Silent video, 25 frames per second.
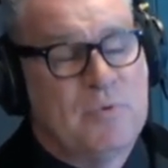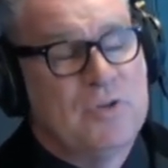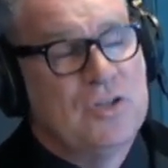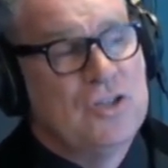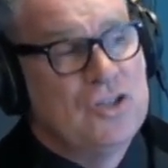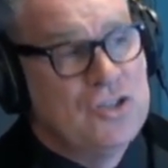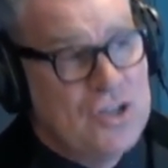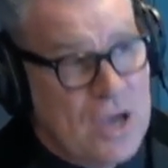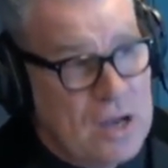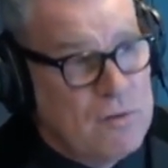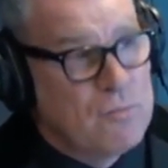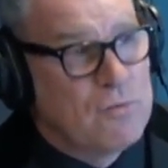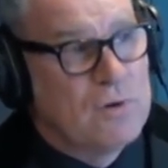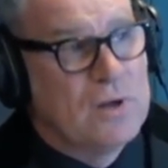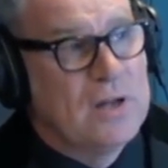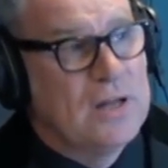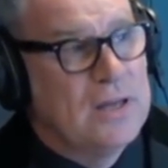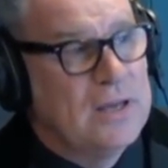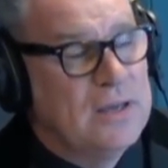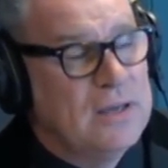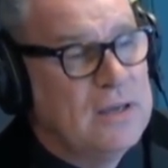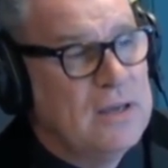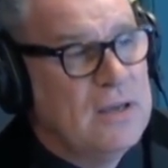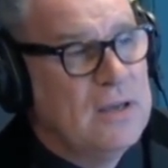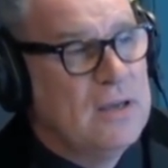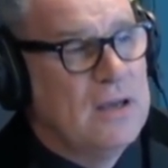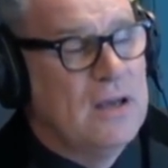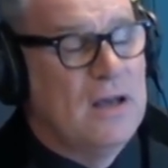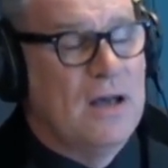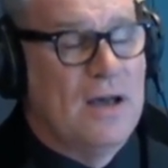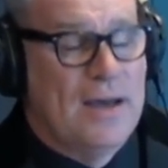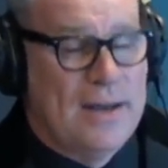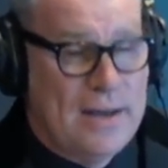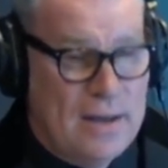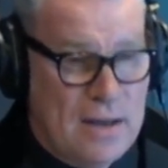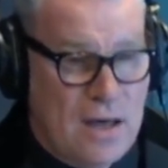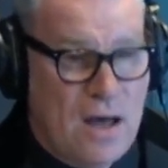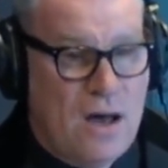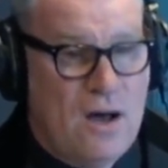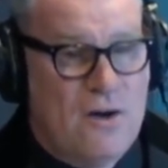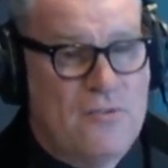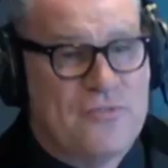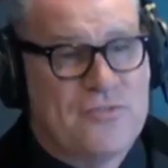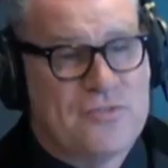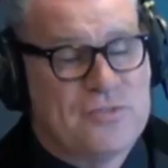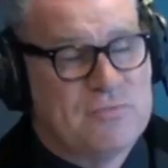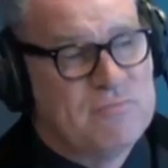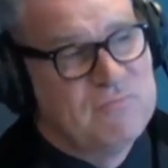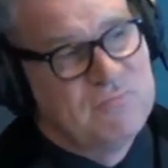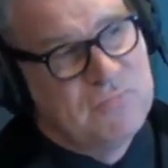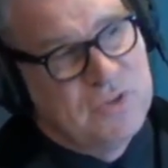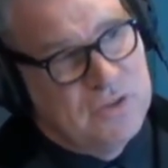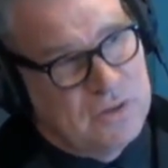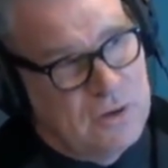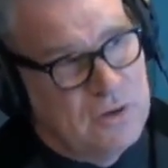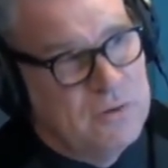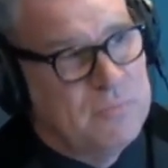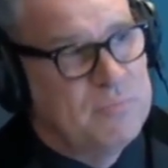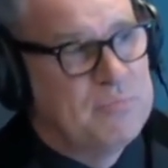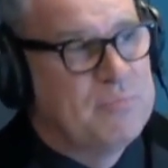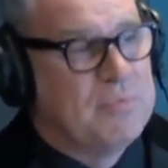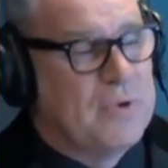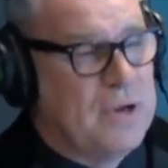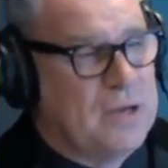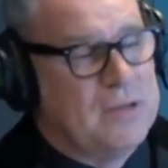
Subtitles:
But generally, I laughed, you know,